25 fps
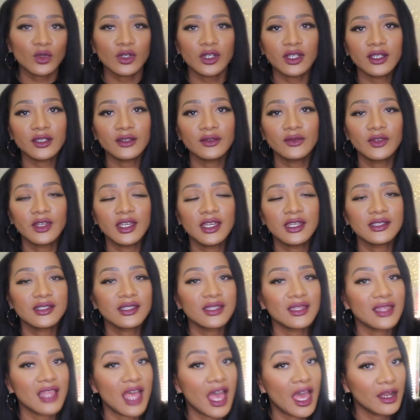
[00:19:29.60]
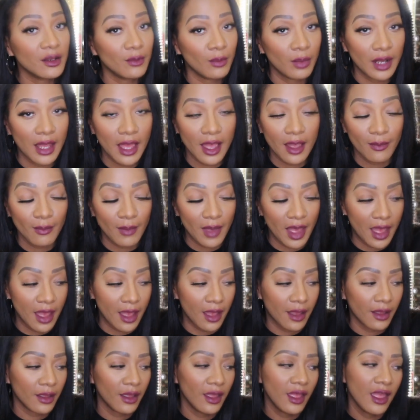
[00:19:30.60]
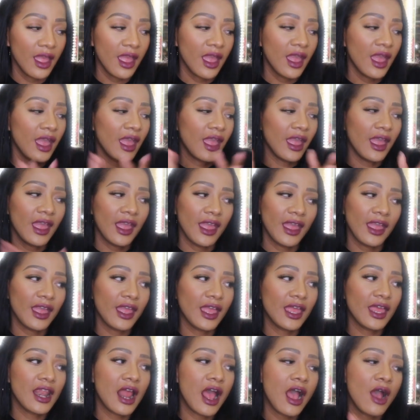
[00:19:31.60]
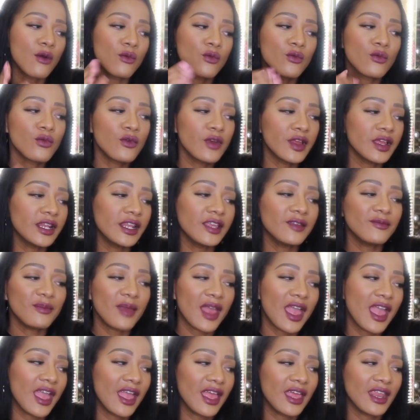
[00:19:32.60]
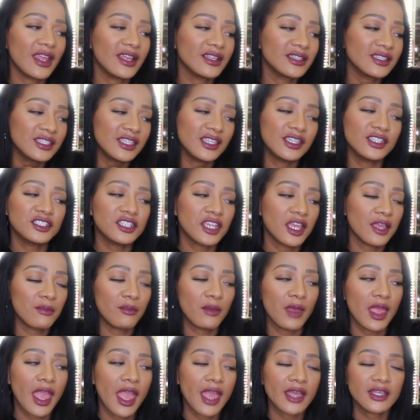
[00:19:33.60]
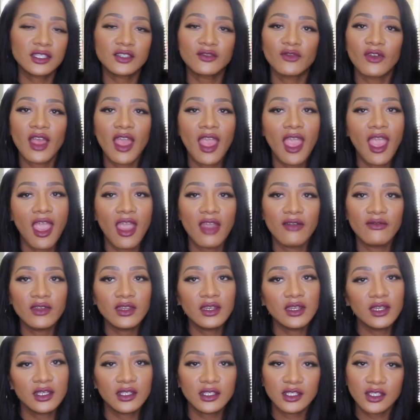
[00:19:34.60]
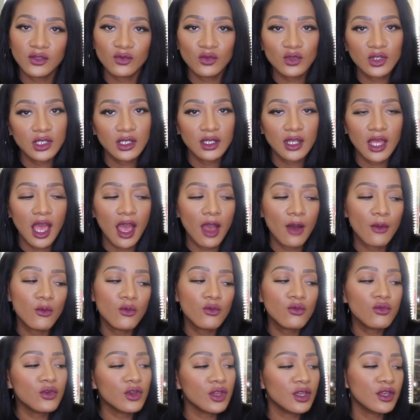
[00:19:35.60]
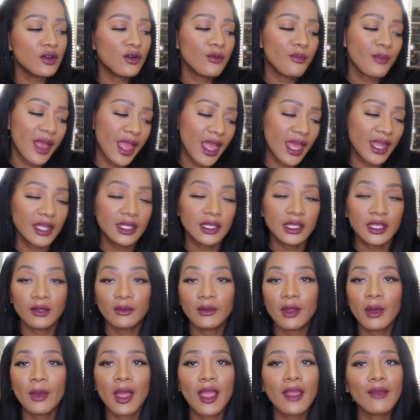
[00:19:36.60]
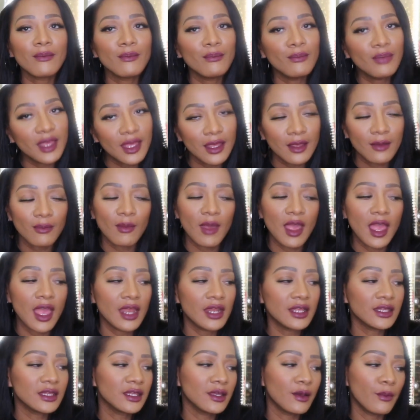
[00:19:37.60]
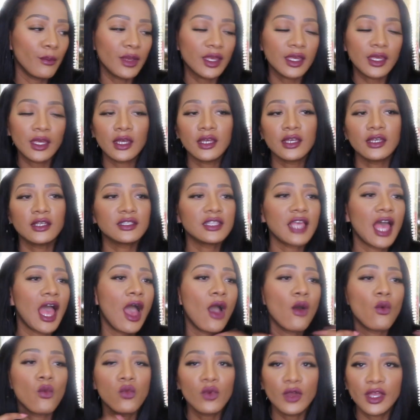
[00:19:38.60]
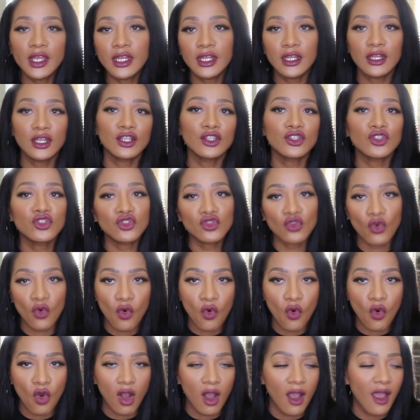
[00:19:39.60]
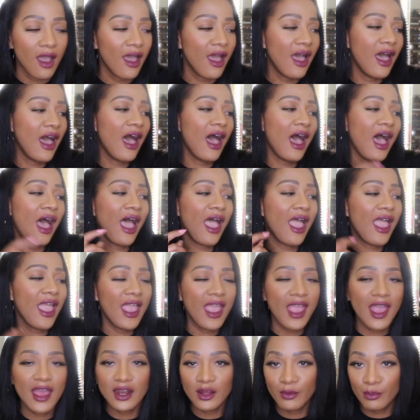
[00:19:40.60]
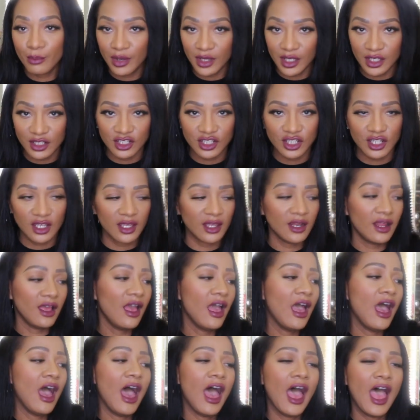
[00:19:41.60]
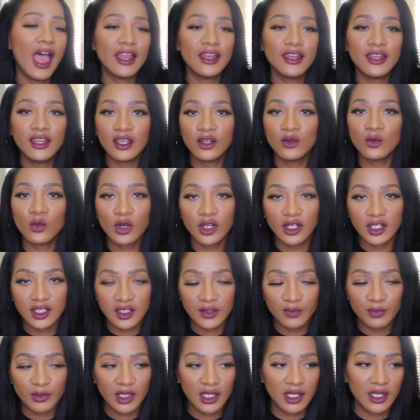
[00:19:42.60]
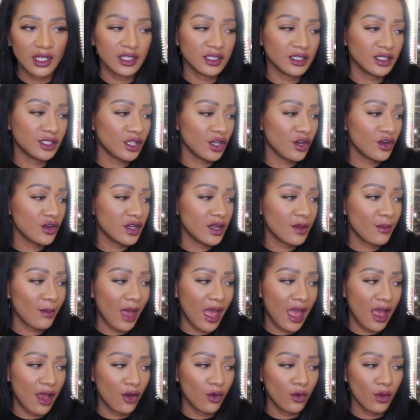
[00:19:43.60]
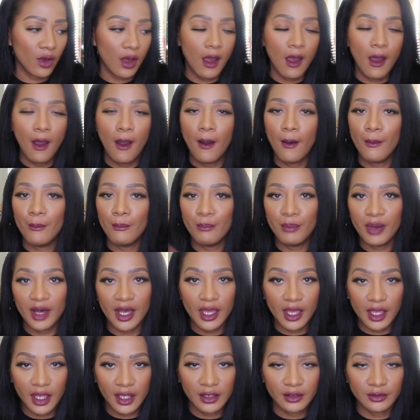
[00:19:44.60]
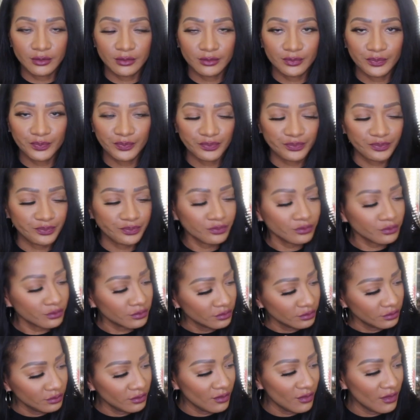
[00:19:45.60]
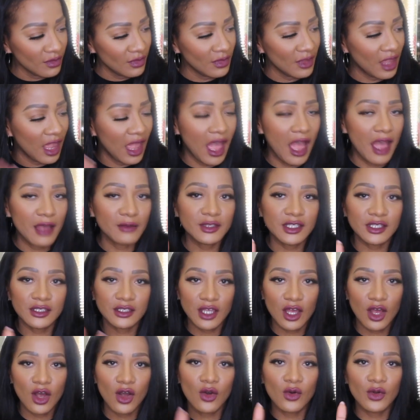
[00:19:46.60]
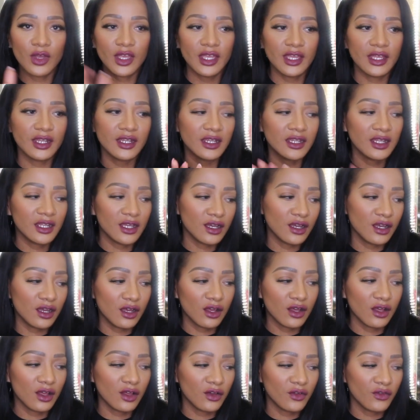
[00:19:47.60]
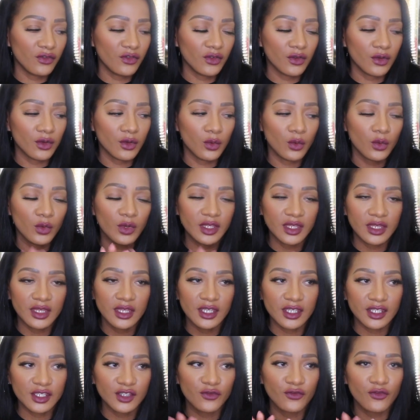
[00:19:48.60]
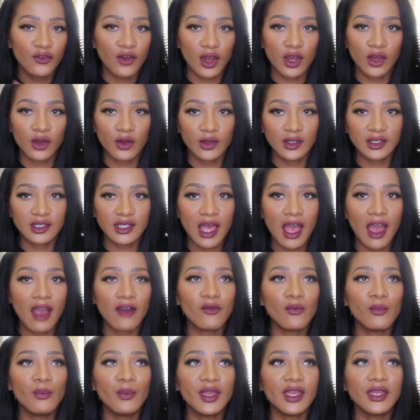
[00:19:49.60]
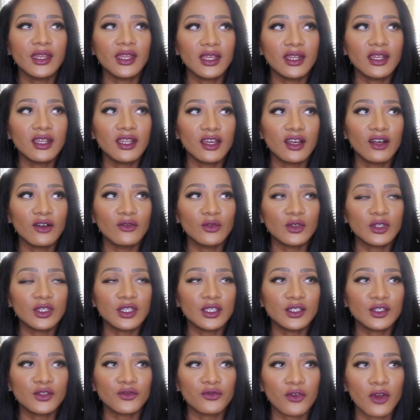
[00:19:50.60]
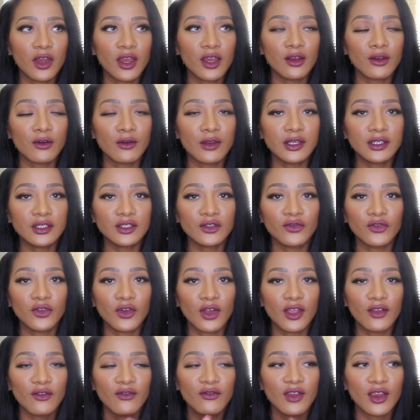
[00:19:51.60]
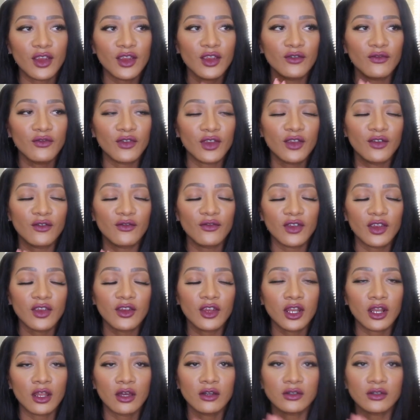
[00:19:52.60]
one is not a blind buy. And I'm really mad at TJ Maxx for having this one. I'm real mad at them. I'm like big mad at them because I went in the store. I had a budget. I didn't want to spend a certain amount. But I'm so in love with this fragrance. I've been in love with this fragrance for a very, very, very